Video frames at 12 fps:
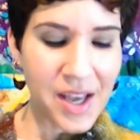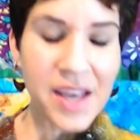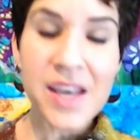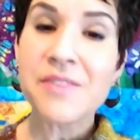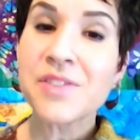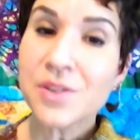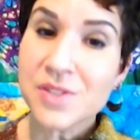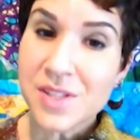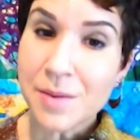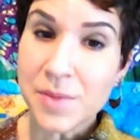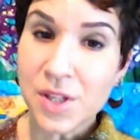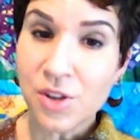If there's
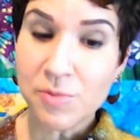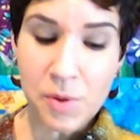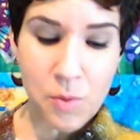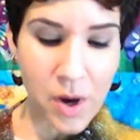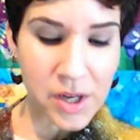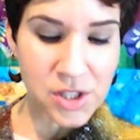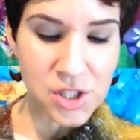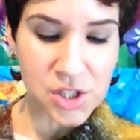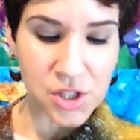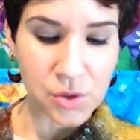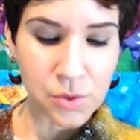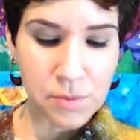something you've been wanting to
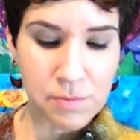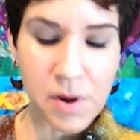do,